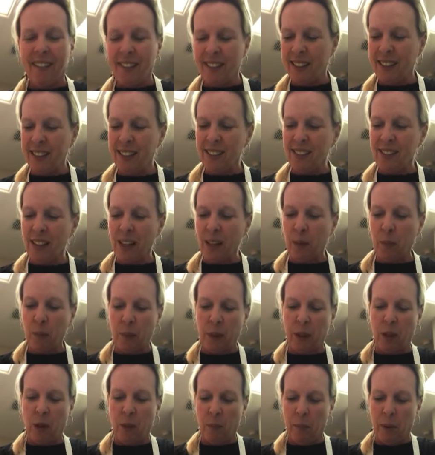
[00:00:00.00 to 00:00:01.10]
This has like
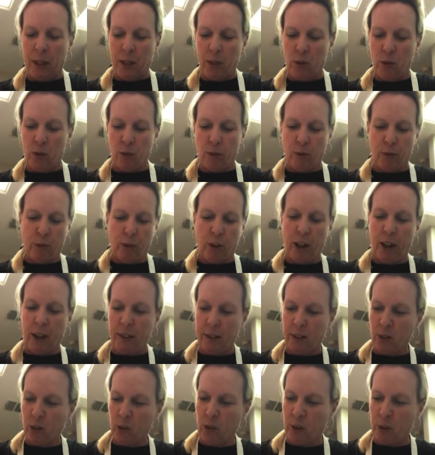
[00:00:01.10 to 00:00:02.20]
become my new
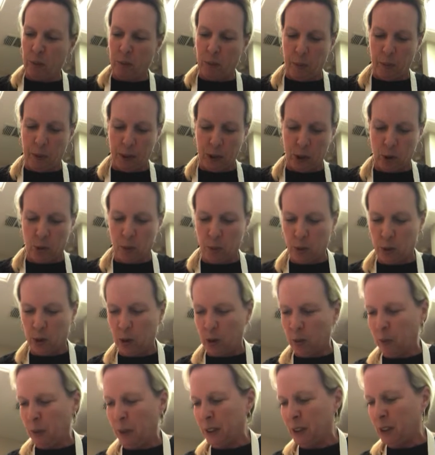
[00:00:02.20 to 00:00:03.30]
friend, cream of mushroom
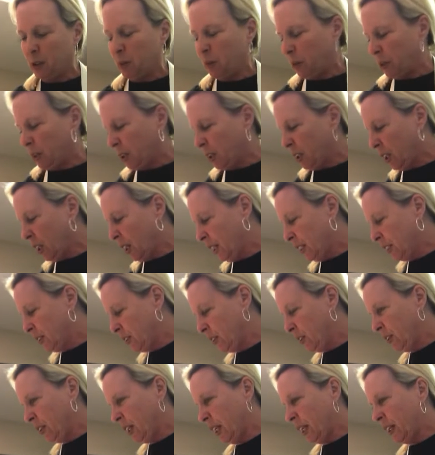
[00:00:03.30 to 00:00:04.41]
soup. I swear to God.
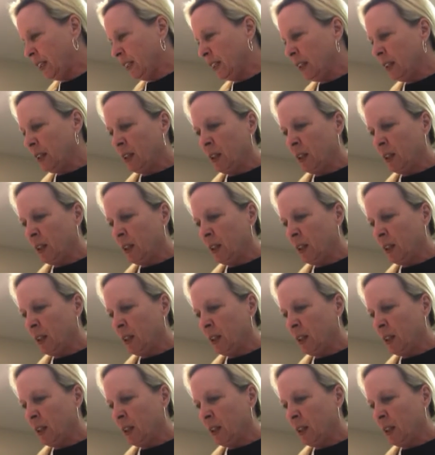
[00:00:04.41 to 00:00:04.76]
Okay.